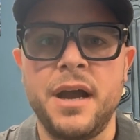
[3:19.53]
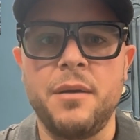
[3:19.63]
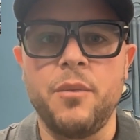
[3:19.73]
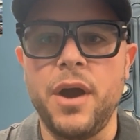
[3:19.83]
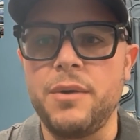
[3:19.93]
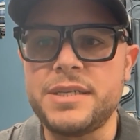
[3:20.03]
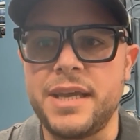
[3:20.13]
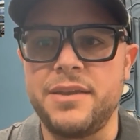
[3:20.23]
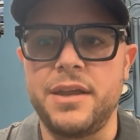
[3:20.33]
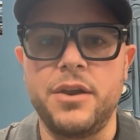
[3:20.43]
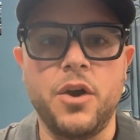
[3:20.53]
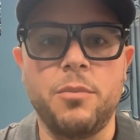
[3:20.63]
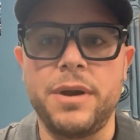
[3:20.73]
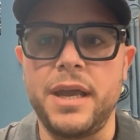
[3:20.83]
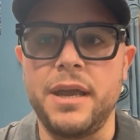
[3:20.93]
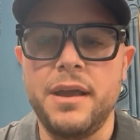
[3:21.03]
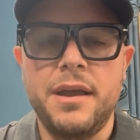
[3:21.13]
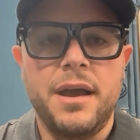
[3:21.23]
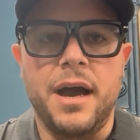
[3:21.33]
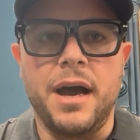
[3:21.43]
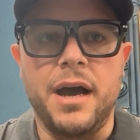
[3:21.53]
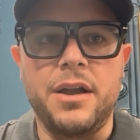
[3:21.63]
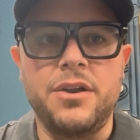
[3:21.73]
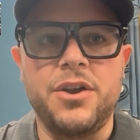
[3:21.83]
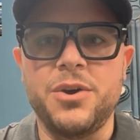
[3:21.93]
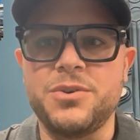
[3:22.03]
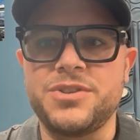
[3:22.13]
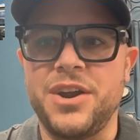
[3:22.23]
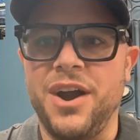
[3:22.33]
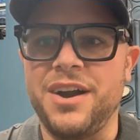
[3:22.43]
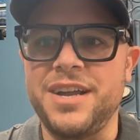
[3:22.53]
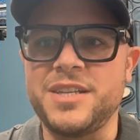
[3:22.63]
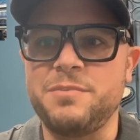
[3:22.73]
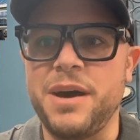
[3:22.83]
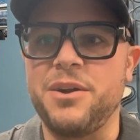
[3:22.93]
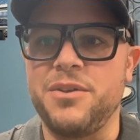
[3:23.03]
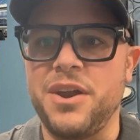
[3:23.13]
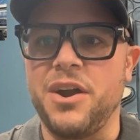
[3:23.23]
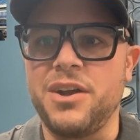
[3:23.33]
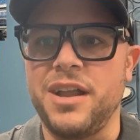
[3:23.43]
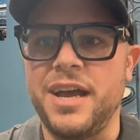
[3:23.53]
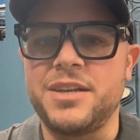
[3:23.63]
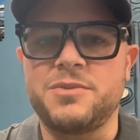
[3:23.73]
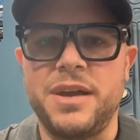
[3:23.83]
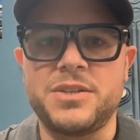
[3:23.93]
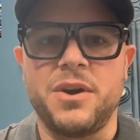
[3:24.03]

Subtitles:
We always say that nobody knows their audience better than our clients, right?